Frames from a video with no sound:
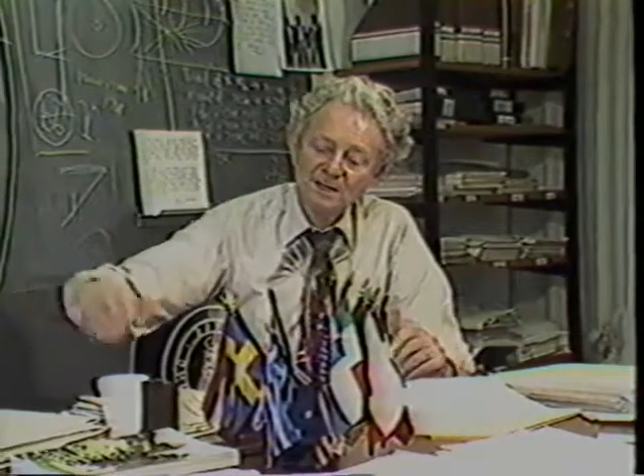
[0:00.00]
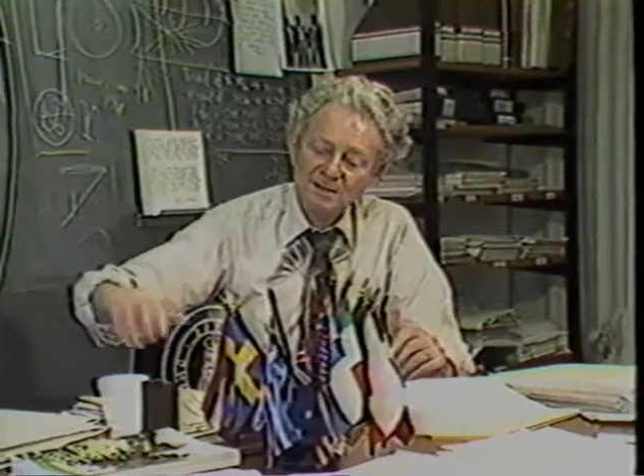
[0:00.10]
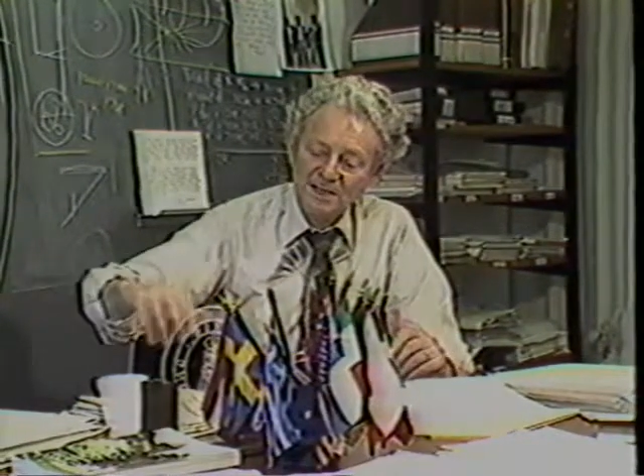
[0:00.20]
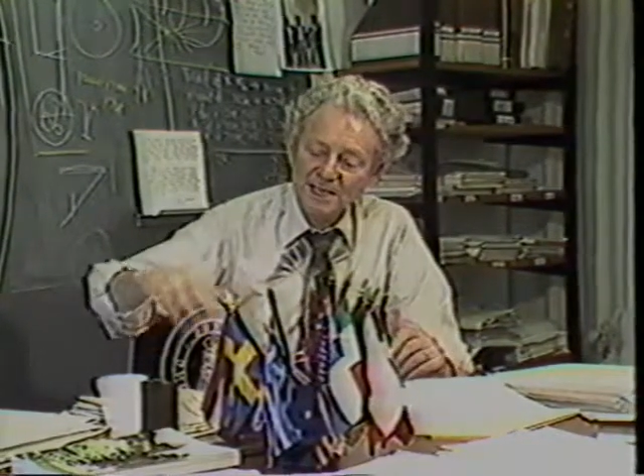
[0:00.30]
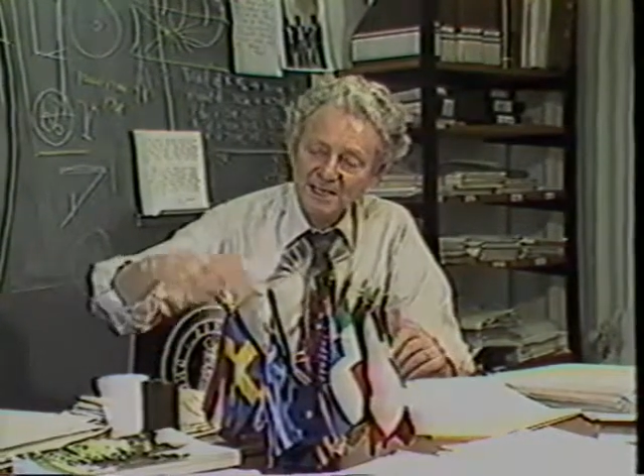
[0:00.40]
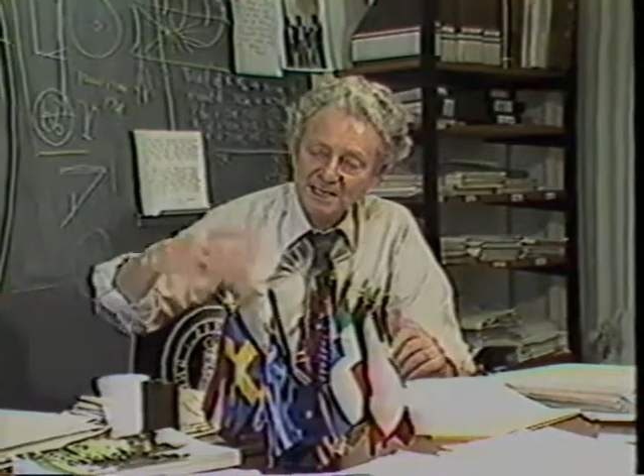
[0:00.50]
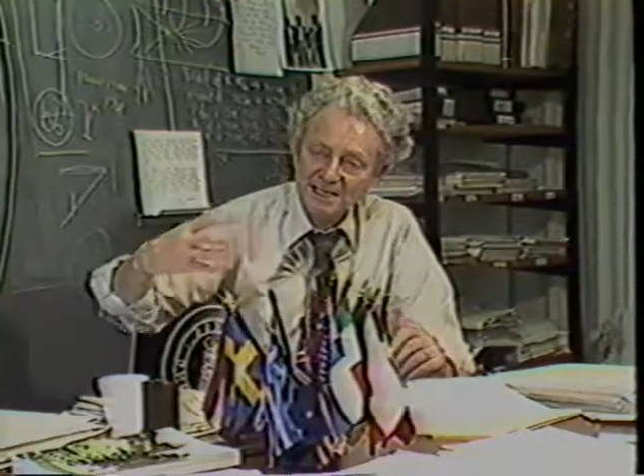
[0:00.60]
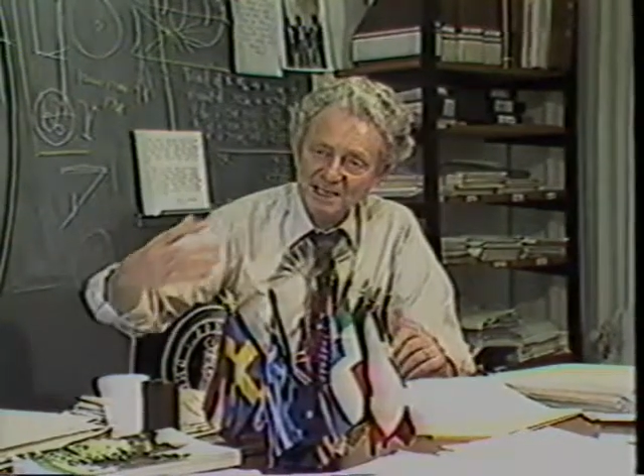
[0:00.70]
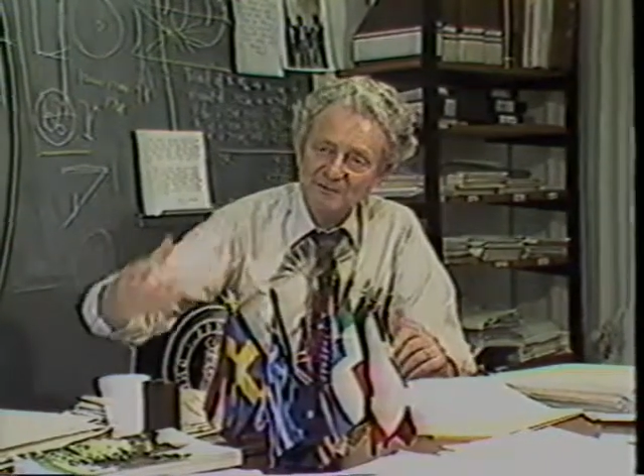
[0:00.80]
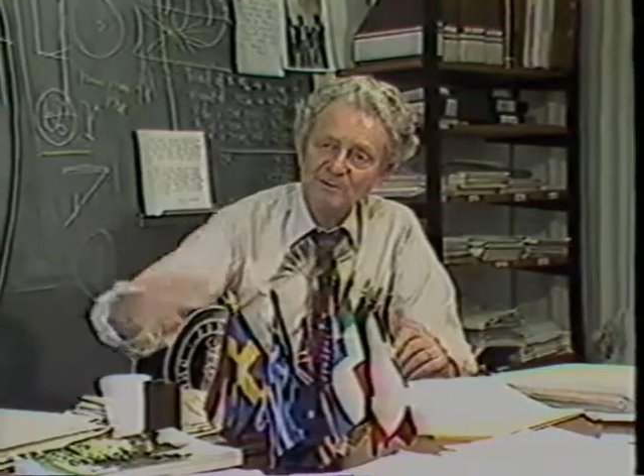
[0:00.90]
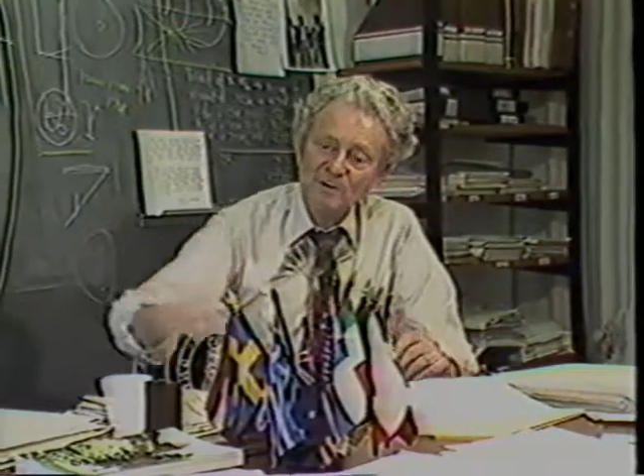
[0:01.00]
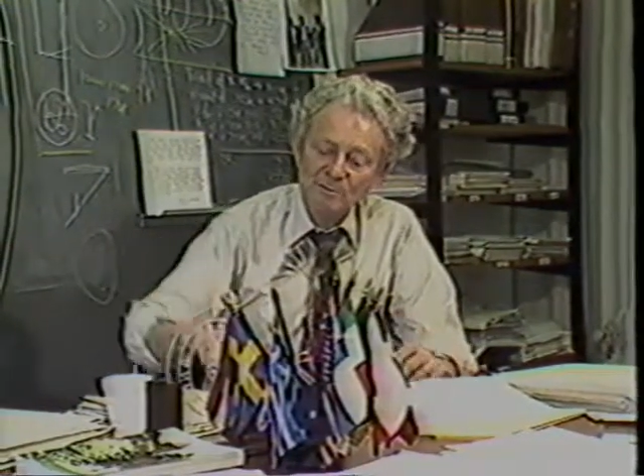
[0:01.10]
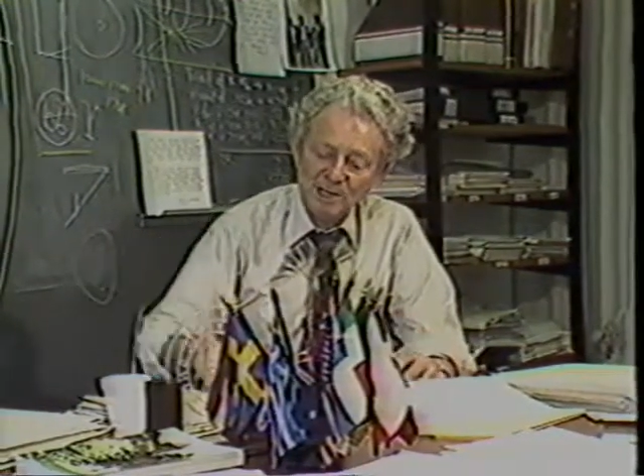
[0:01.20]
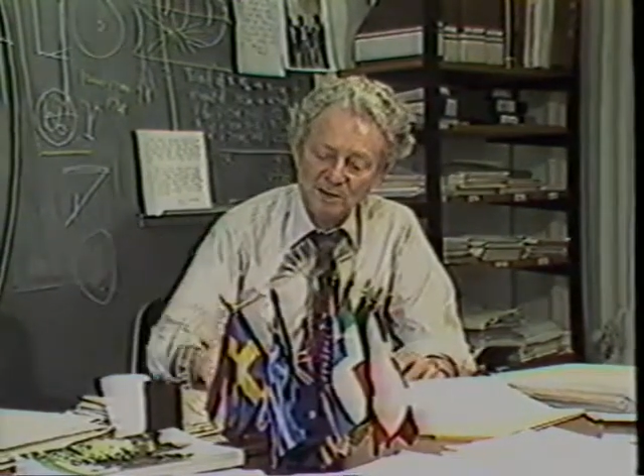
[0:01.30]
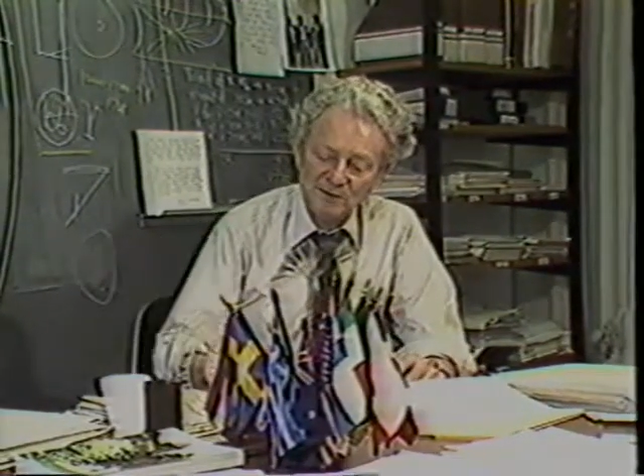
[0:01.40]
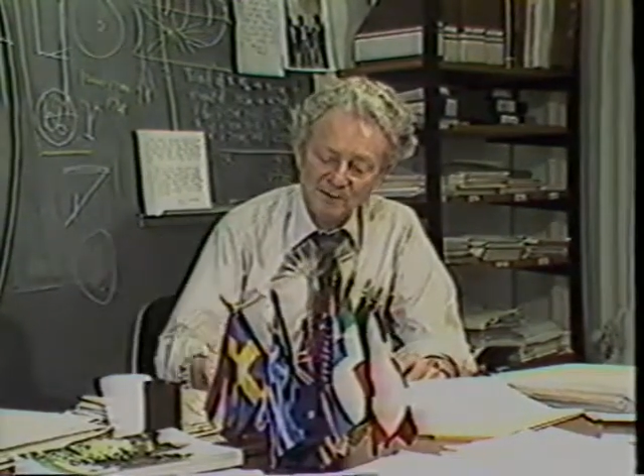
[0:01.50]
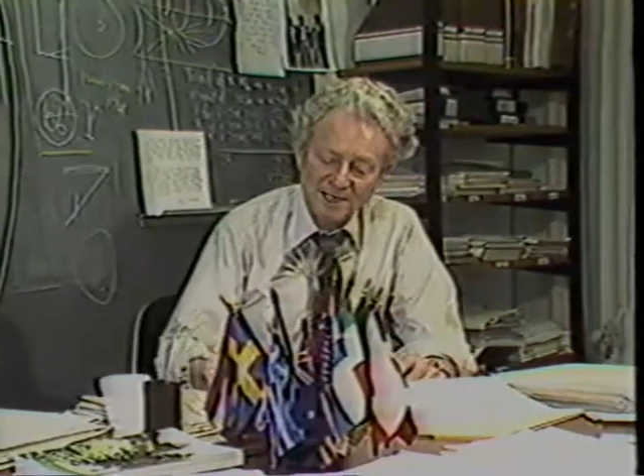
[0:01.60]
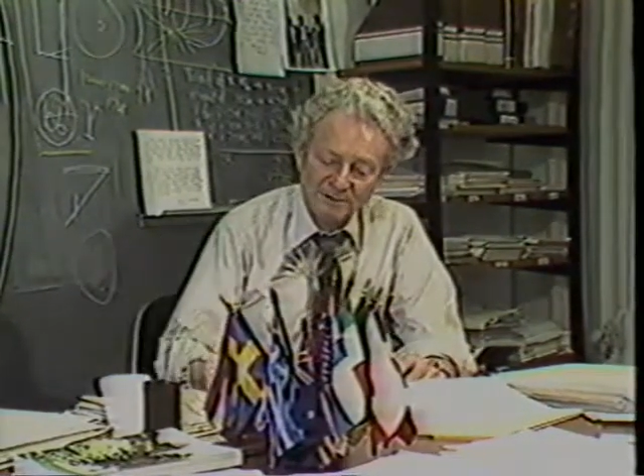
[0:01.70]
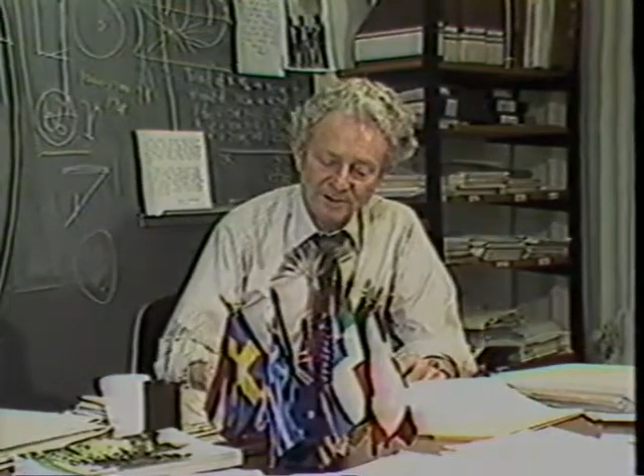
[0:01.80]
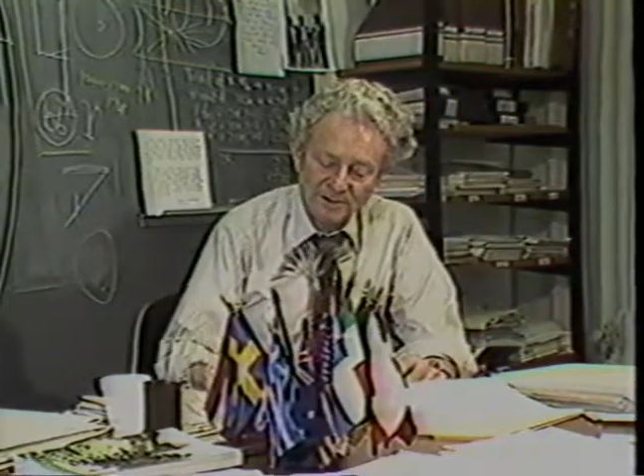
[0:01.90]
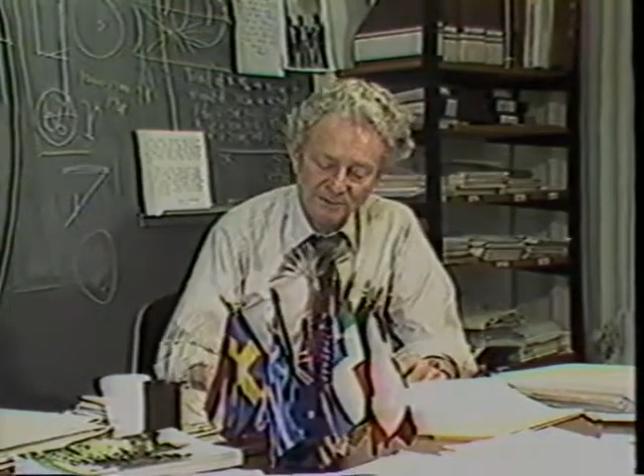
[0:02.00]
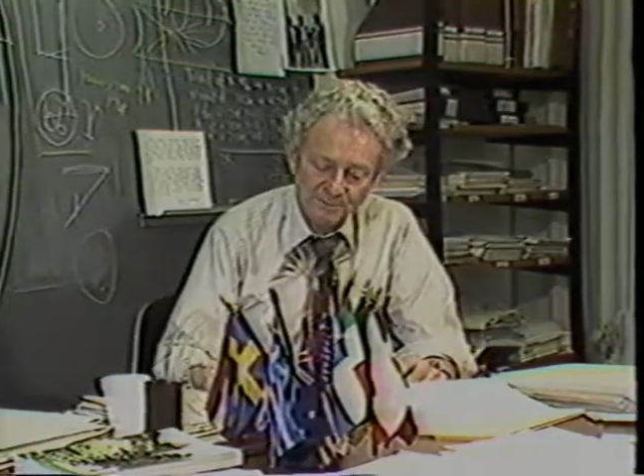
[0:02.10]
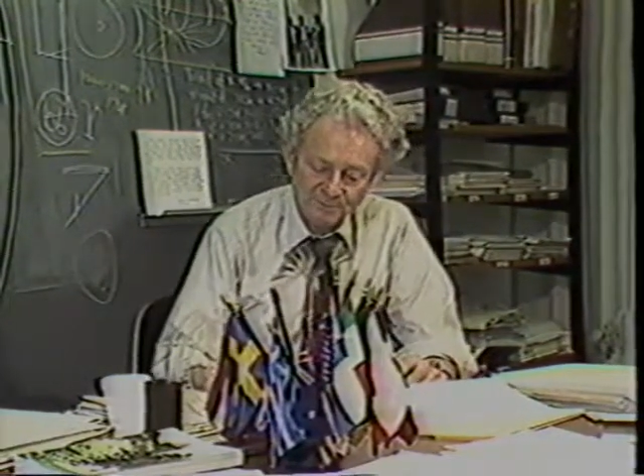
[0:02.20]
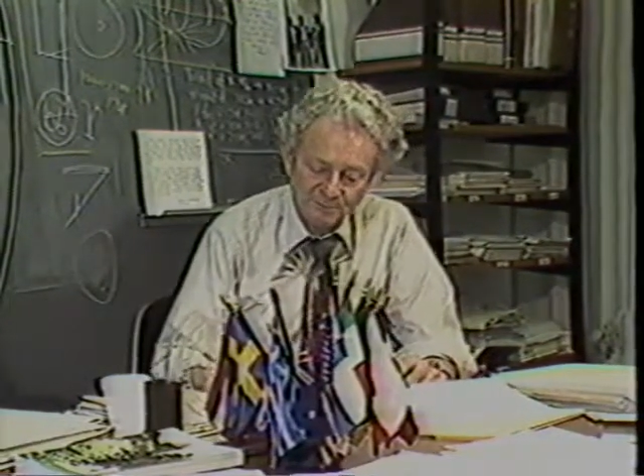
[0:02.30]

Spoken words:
Then I need an even more powerful microscope.